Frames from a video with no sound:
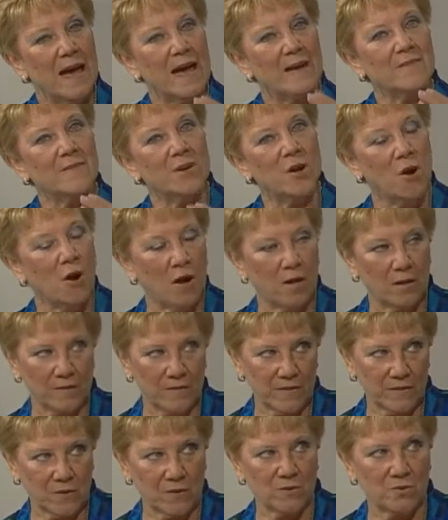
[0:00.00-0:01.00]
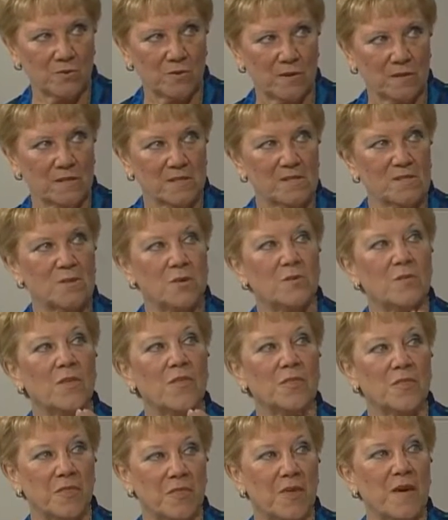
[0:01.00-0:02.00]
having all of the nutrients so that
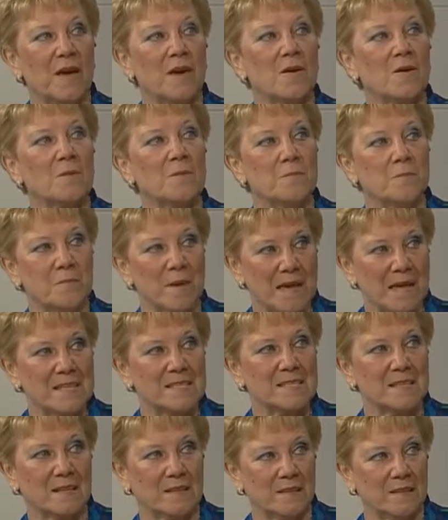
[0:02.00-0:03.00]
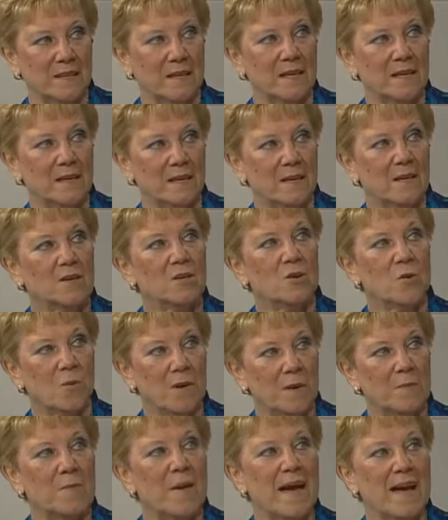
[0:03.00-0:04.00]
they're basically
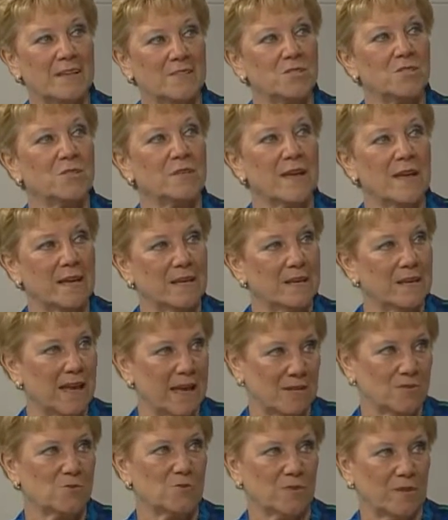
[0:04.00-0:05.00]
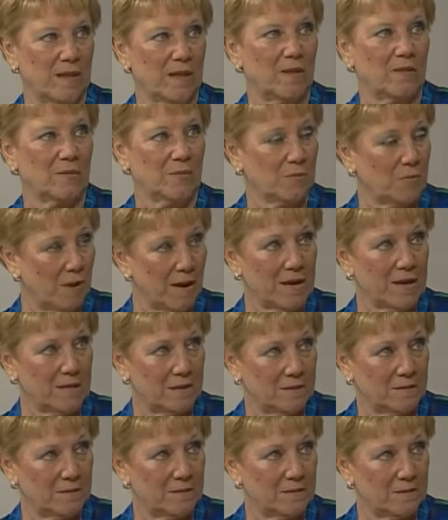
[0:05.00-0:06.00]
going back to natural health, right?
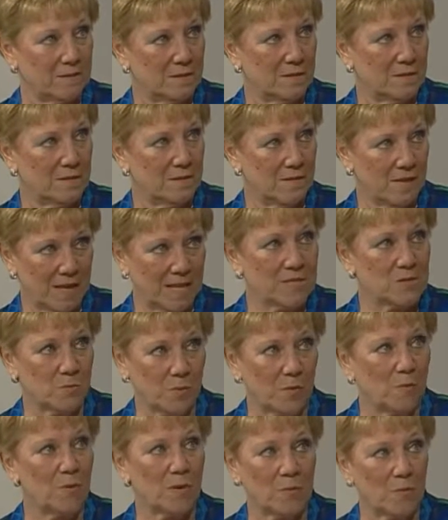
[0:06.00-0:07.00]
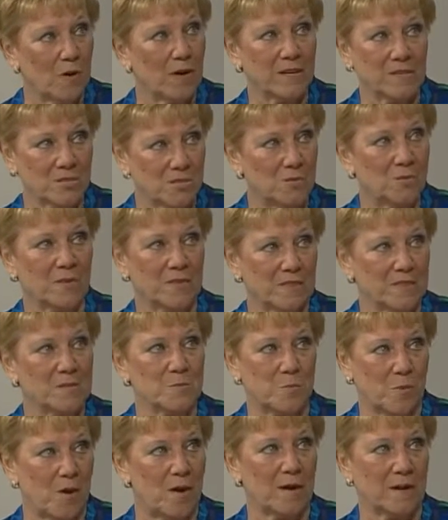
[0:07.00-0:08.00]
That's what we want to do with this
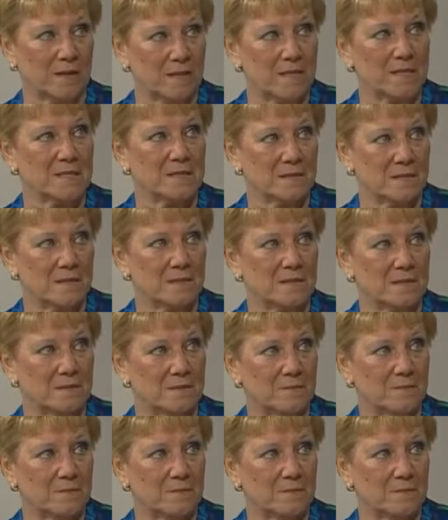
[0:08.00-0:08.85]
product, isn't it?